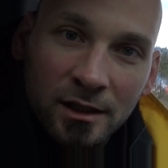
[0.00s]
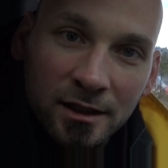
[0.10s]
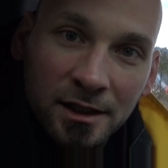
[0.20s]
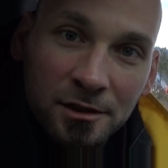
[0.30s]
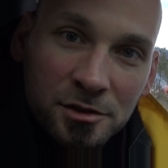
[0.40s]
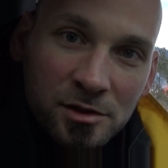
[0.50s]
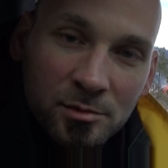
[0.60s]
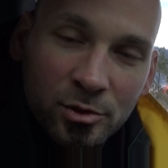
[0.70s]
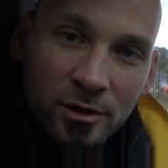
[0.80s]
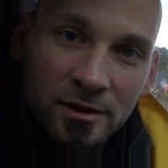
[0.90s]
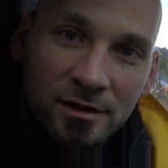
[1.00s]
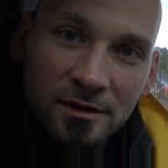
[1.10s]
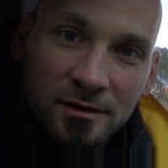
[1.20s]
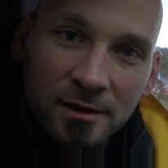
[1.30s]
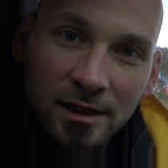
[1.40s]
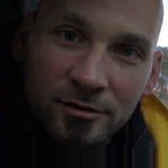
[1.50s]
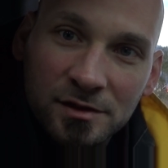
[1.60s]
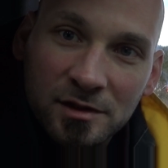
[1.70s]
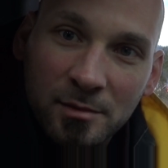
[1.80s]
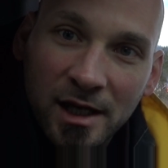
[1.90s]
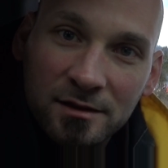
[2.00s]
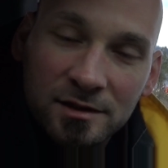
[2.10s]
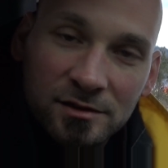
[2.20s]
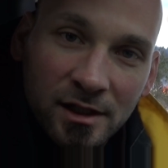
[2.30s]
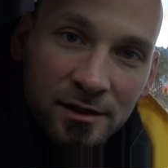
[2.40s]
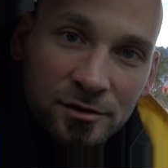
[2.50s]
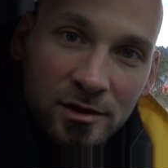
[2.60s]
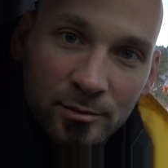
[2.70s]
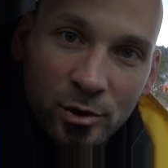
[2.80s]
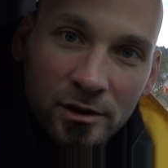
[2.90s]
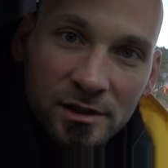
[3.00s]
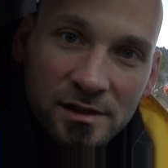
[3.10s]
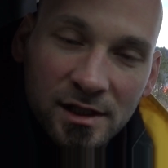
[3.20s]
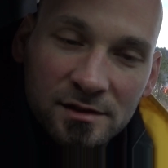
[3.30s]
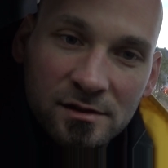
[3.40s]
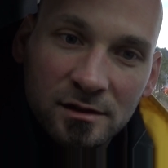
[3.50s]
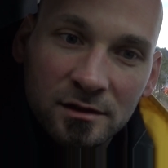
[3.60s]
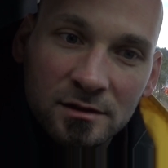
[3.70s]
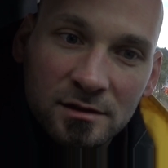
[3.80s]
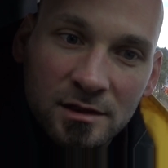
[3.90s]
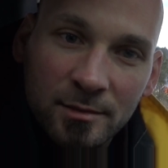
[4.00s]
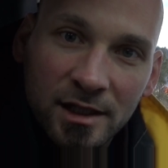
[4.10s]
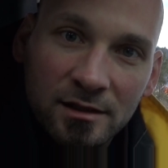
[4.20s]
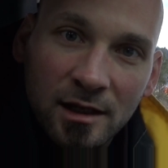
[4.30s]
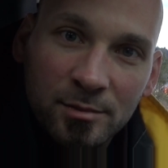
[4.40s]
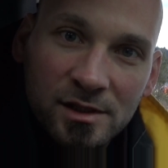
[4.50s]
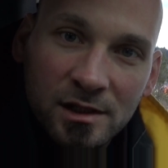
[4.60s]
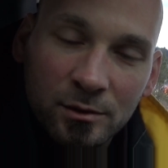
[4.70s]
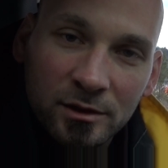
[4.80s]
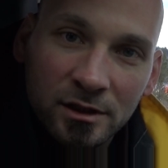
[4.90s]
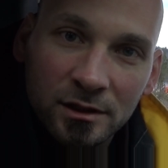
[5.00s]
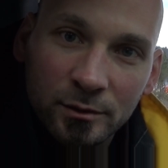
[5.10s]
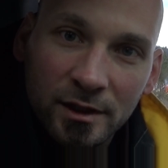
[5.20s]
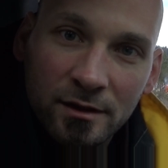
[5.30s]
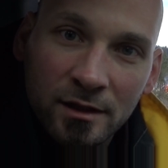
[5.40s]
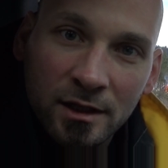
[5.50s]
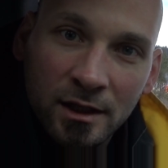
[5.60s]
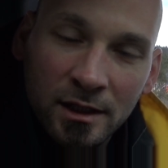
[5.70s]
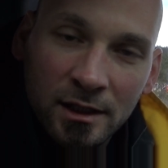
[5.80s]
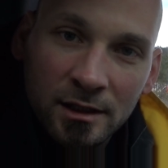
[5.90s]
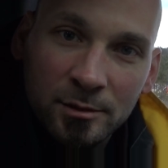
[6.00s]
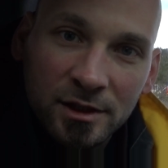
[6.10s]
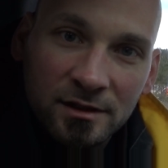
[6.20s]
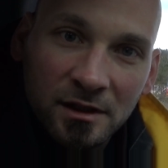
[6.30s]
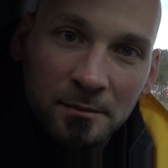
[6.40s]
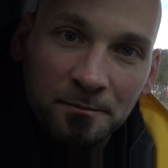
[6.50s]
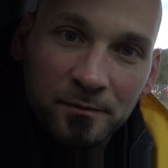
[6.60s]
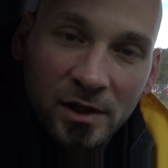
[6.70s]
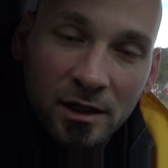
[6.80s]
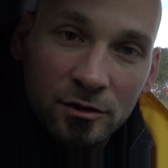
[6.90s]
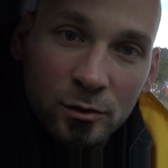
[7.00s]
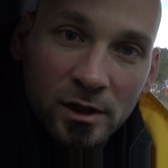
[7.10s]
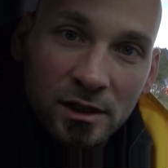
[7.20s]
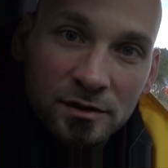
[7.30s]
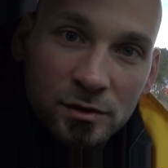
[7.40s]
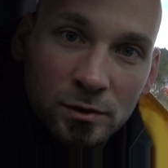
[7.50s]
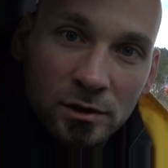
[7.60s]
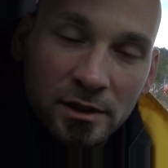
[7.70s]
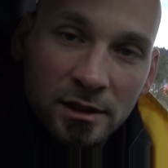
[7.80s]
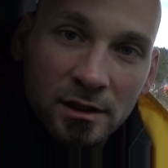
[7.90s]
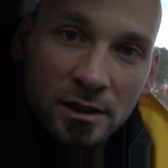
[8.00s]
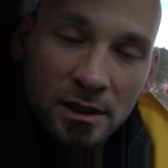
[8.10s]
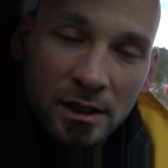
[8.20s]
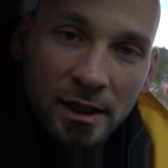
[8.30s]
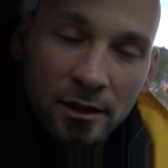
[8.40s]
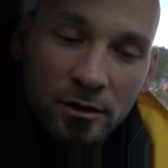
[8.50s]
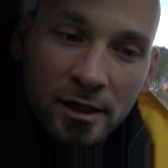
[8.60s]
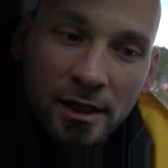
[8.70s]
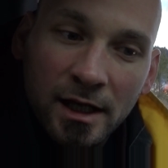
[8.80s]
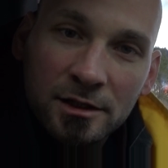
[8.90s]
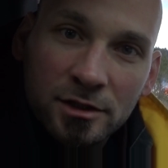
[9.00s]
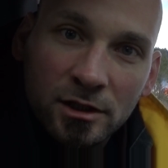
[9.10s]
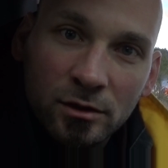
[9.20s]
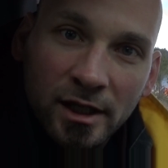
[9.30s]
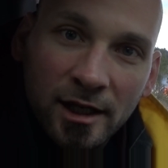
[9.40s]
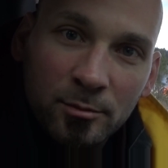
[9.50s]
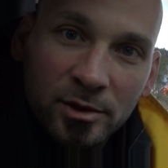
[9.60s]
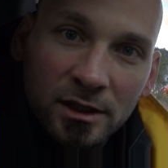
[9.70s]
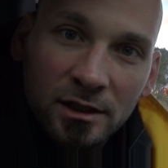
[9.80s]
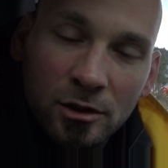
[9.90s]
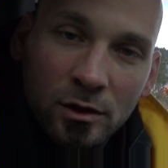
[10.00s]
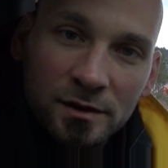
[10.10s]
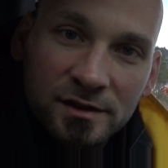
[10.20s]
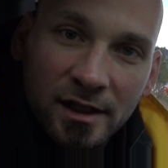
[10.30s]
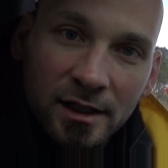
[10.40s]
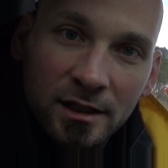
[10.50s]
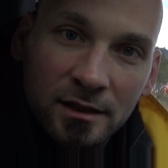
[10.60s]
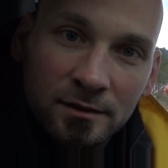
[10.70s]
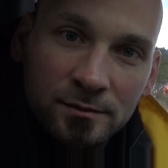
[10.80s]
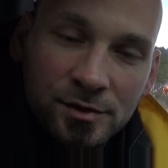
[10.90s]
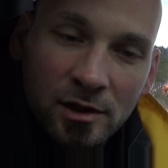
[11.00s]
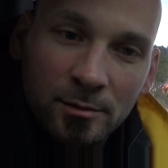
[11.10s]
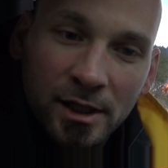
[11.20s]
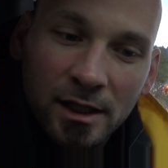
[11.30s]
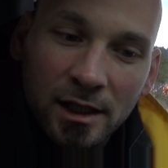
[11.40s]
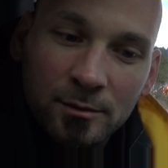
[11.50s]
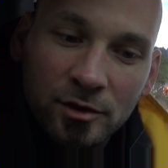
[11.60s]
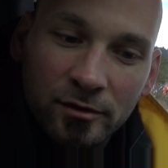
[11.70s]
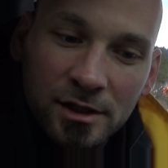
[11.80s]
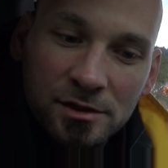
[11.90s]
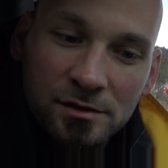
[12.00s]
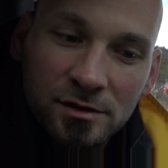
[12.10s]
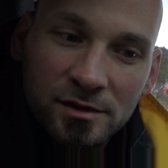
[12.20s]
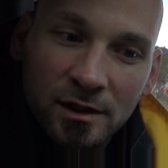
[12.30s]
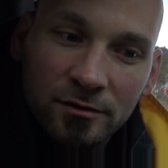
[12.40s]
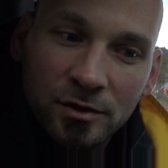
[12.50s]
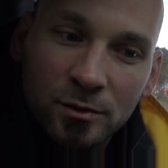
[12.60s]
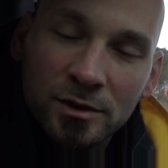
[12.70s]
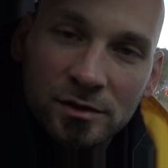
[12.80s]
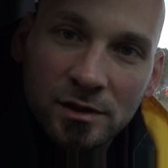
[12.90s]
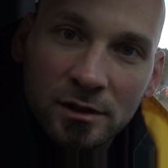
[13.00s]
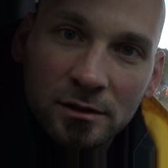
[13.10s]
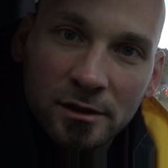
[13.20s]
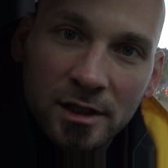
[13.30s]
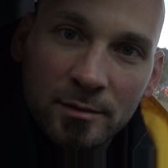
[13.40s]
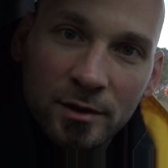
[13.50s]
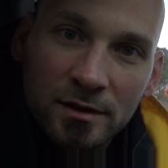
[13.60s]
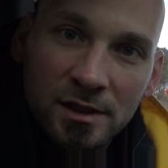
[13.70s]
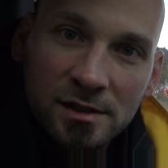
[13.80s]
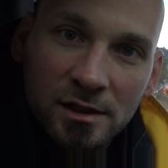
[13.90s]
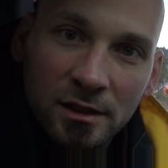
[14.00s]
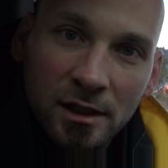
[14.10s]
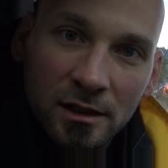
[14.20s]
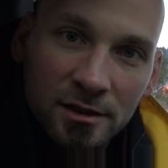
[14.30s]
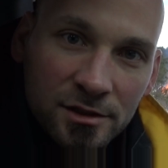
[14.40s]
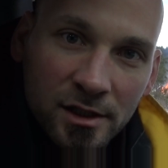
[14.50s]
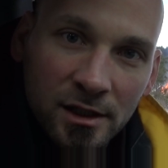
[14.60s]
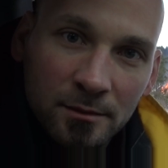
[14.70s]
English is important. Obviously math and science are important because that's the main topics that we're dealing with. But yeah, do well in school and get out into nature, go camping, go outside, start making observations yourself, so when you start learning about things in college,